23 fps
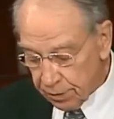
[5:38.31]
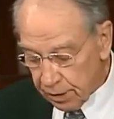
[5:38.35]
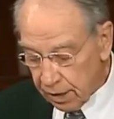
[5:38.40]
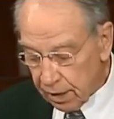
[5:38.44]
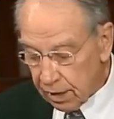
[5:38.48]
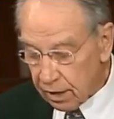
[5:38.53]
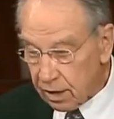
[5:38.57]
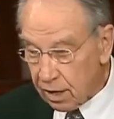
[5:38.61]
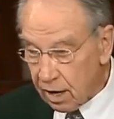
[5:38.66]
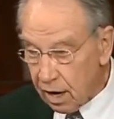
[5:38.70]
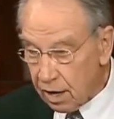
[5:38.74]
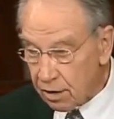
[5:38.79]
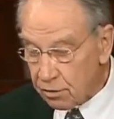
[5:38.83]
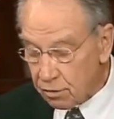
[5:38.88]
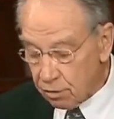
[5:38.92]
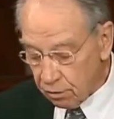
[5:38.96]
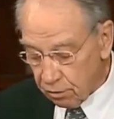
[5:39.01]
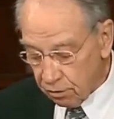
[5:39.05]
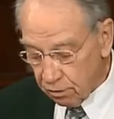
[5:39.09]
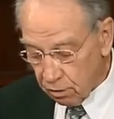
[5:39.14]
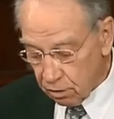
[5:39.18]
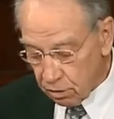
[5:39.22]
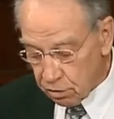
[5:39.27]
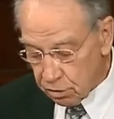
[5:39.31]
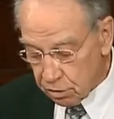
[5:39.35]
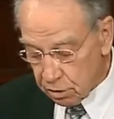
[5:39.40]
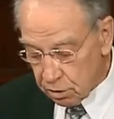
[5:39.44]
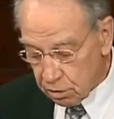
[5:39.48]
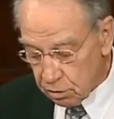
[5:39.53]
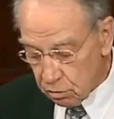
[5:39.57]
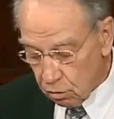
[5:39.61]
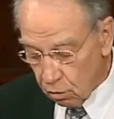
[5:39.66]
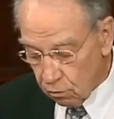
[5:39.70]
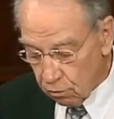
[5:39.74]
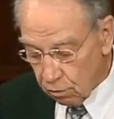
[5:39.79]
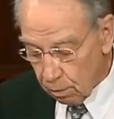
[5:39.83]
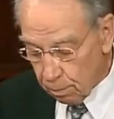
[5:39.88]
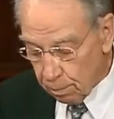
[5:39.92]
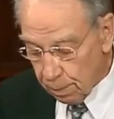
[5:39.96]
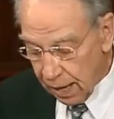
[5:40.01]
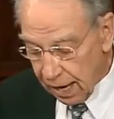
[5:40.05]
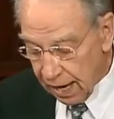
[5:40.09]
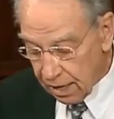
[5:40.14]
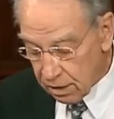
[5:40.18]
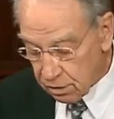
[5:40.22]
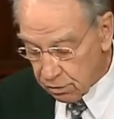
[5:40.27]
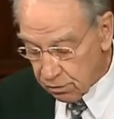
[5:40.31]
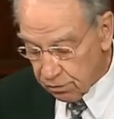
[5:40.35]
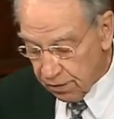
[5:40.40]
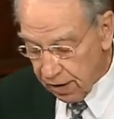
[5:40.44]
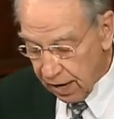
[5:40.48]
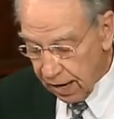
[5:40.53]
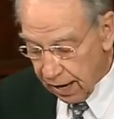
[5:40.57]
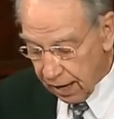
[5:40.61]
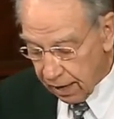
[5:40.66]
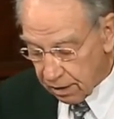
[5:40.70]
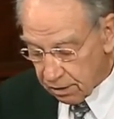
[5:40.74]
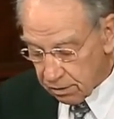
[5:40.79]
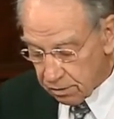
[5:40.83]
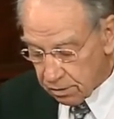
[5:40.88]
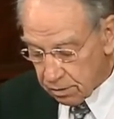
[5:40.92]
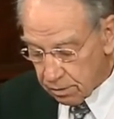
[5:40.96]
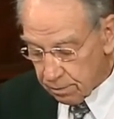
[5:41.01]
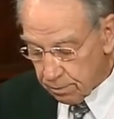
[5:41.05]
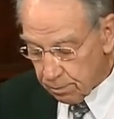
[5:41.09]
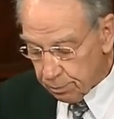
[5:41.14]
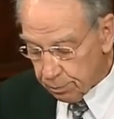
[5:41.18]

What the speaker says: and controversies over past facts?